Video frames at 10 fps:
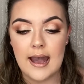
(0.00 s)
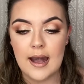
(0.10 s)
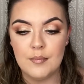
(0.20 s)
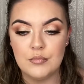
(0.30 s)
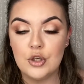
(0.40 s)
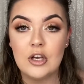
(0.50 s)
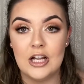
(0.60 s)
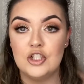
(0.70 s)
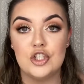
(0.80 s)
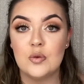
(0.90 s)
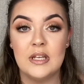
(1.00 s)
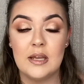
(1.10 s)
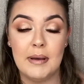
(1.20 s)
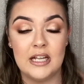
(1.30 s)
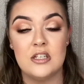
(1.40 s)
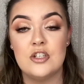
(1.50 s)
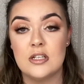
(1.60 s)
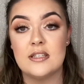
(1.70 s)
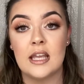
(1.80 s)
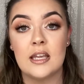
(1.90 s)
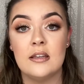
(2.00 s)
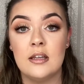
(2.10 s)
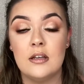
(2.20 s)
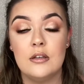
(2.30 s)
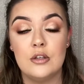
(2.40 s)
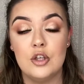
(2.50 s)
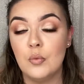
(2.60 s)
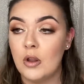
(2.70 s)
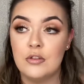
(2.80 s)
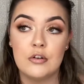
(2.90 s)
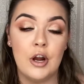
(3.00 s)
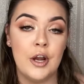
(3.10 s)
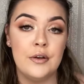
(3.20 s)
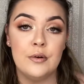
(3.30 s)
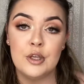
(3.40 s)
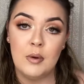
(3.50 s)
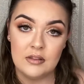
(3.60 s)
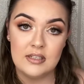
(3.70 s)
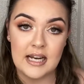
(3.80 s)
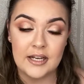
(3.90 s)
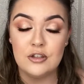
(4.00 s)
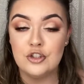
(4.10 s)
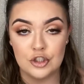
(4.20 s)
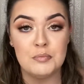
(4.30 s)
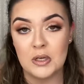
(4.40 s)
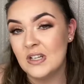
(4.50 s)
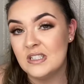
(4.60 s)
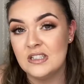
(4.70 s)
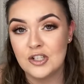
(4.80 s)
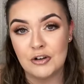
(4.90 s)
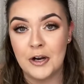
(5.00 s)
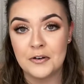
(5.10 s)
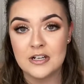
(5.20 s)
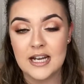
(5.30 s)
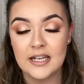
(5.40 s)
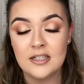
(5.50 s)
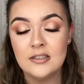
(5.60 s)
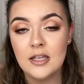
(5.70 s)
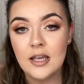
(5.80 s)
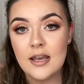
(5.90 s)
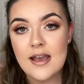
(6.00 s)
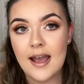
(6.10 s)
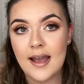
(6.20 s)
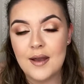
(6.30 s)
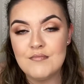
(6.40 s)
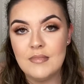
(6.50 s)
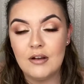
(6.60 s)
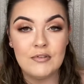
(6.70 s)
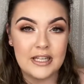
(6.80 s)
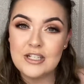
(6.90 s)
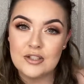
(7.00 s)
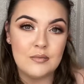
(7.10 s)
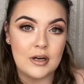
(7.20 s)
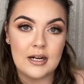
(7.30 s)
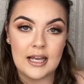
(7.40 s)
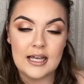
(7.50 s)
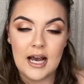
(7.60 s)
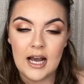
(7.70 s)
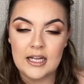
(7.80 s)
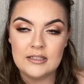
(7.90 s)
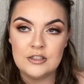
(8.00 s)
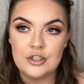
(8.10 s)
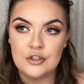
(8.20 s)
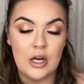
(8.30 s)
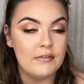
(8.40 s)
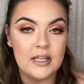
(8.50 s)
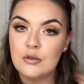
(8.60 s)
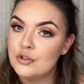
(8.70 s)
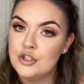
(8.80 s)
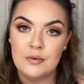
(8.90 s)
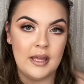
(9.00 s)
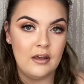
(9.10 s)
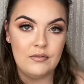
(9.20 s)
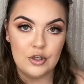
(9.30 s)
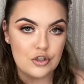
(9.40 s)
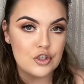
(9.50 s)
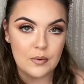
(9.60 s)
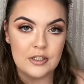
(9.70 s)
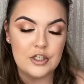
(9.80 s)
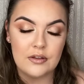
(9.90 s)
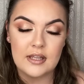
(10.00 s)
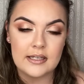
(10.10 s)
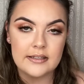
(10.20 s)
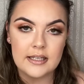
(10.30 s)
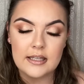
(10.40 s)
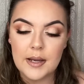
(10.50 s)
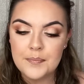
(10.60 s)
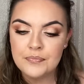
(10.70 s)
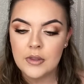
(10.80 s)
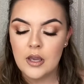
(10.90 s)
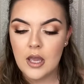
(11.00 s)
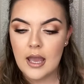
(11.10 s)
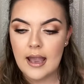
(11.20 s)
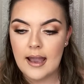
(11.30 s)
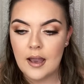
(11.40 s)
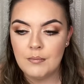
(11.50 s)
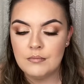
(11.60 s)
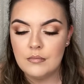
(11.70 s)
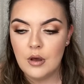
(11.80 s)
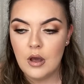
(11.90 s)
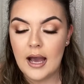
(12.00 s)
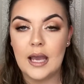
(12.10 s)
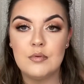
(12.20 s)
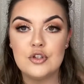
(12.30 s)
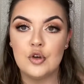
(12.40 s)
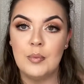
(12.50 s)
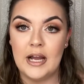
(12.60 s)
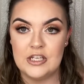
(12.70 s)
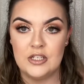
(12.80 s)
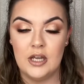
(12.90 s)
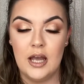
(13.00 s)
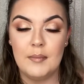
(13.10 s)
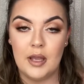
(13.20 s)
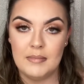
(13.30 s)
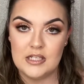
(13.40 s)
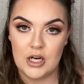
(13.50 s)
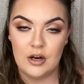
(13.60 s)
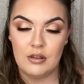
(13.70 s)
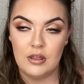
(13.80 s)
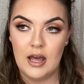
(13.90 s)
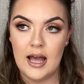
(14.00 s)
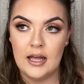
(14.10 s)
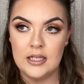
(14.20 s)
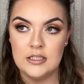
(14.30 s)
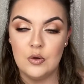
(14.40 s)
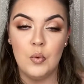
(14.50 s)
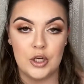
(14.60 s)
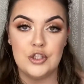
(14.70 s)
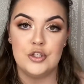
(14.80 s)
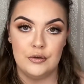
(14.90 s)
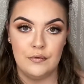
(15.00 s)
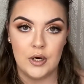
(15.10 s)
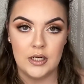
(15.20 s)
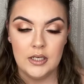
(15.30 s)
You can't just go into a pageant just thinking that you want the crown or you want the title just because it's a crown or a title. It really doesn't work like that, and you're not really going to do well if you just go into it thinking like that. I was so passionate about Miss Earth and what it stood for.